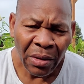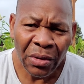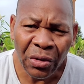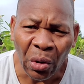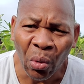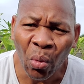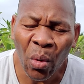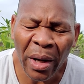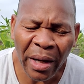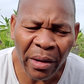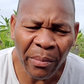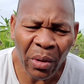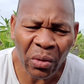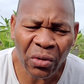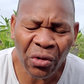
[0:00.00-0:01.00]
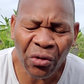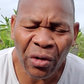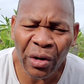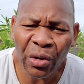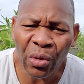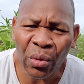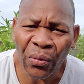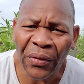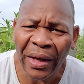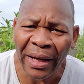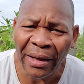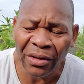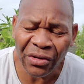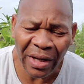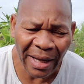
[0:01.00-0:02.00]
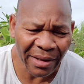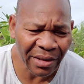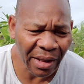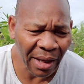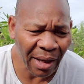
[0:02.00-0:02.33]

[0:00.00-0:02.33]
So one of the most critical things that